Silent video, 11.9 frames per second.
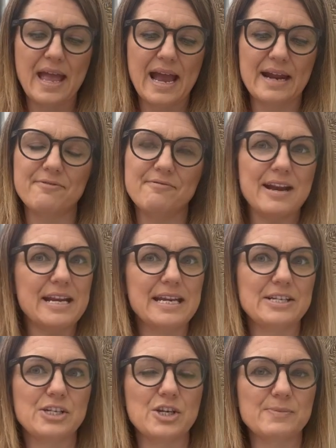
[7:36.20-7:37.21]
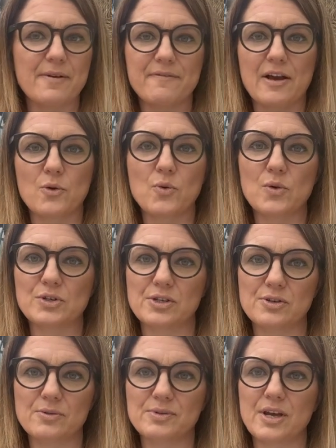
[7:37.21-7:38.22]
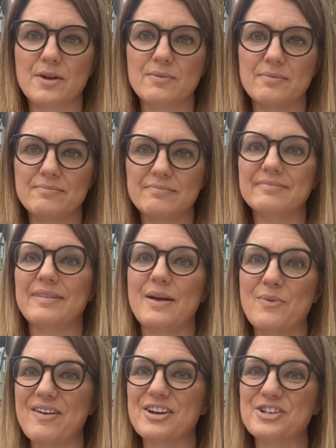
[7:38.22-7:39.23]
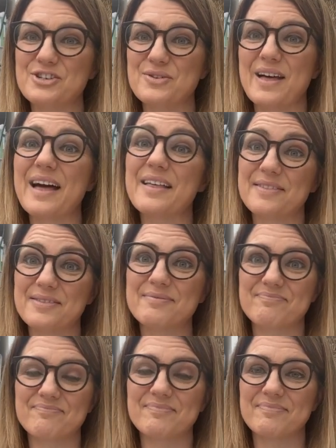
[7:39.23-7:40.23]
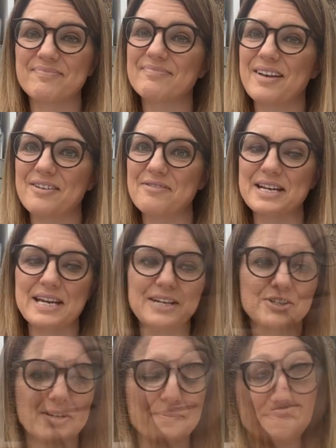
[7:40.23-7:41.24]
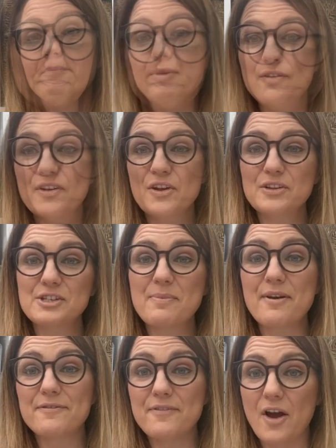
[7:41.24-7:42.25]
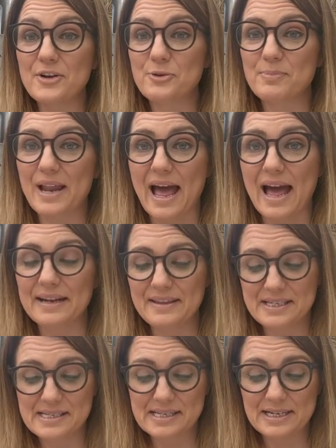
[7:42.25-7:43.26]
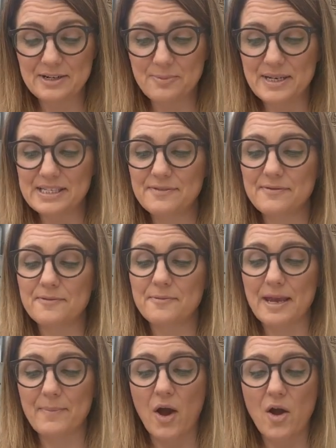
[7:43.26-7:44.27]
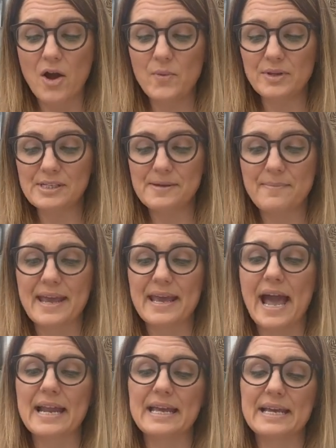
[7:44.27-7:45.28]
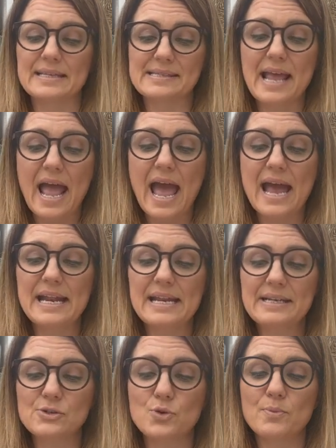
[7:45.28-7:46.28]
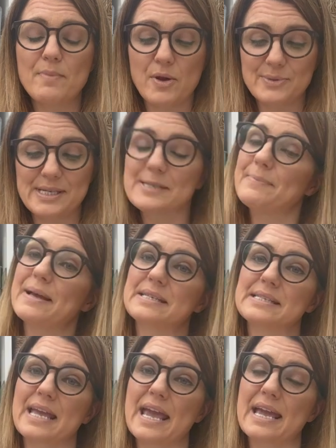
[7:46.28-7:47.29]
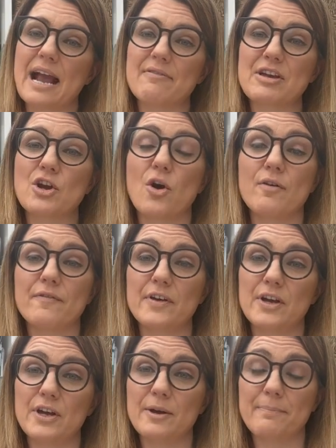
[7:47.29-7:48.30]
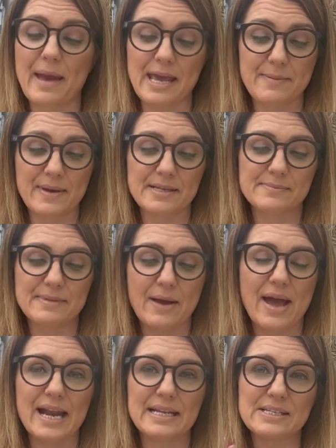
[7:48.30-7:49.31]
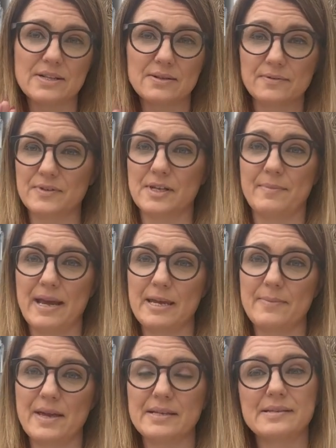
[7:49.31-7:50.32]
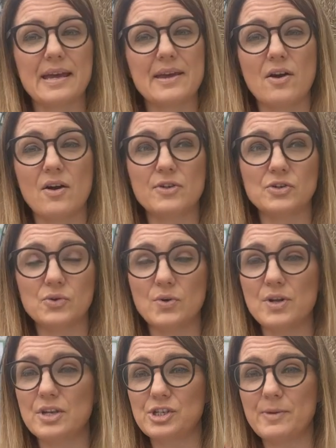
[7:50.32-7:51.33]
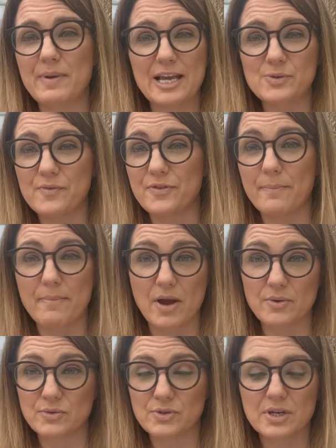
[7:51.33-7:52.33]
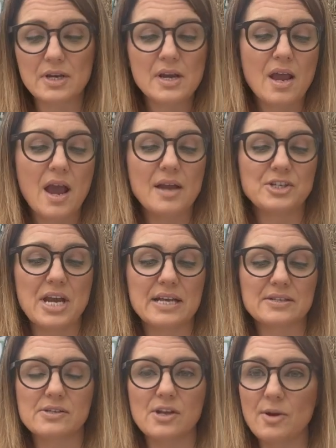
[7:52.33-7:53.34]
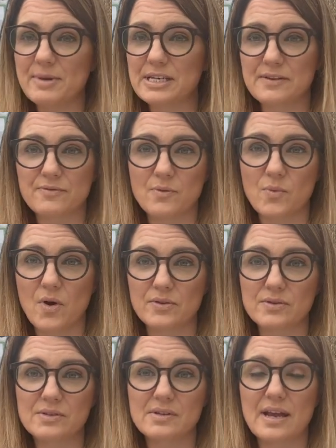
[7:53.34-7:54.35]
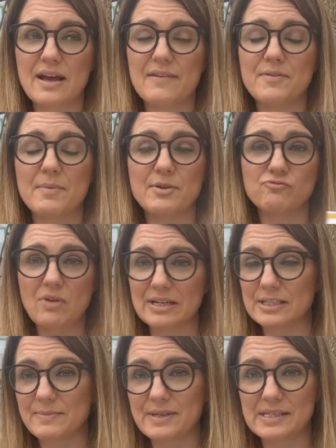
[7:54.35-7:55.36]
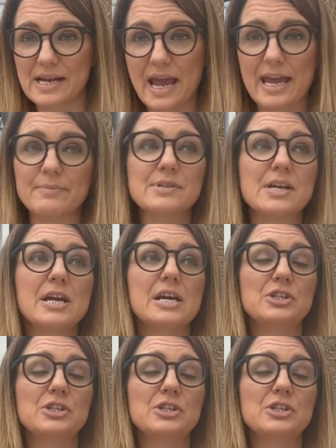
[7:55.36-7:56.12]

And I really need to use my fat quarters up, so where I can do that, I really need to. Moving on to my final plan, this is a little bit different for me, but I want to make Alice a little Moses basket carry cot for her babies. Now, Alice loves her babies. They are the toy that she plays with the most. She has so many different ones. They have the most randomest names.